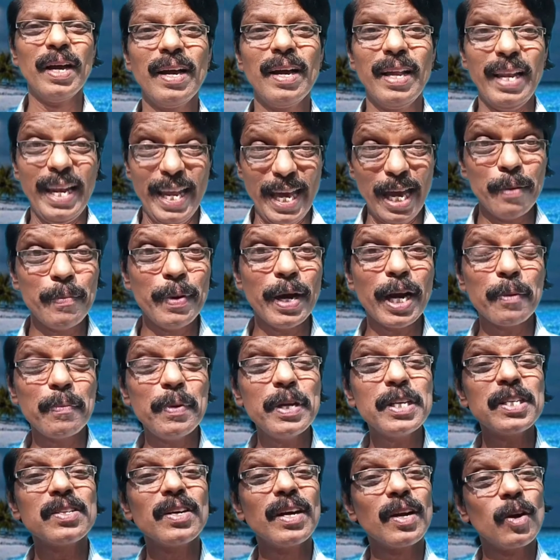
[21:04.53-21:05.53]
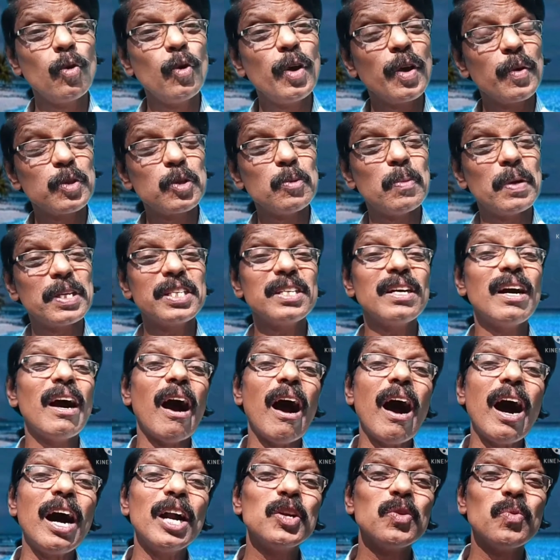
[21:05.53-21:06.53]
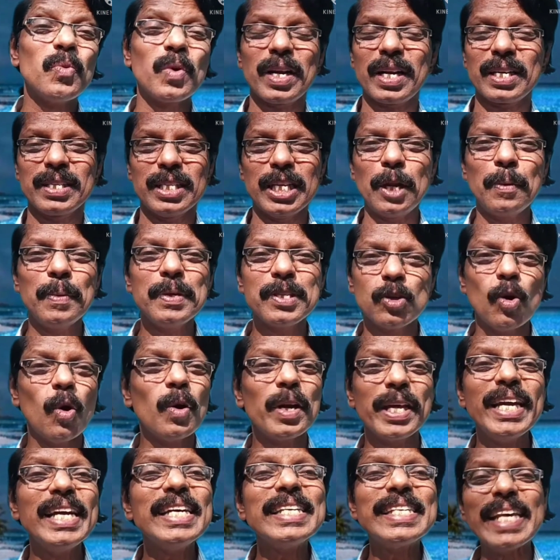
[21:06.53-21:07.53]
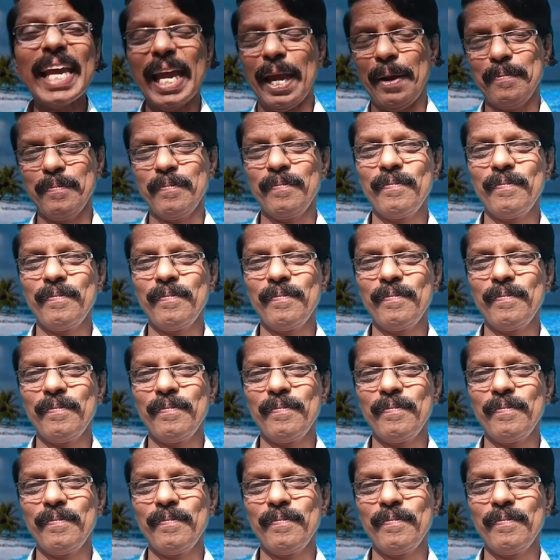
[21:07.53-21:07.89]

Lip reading: Labored means doing with much hard work. That means not easy.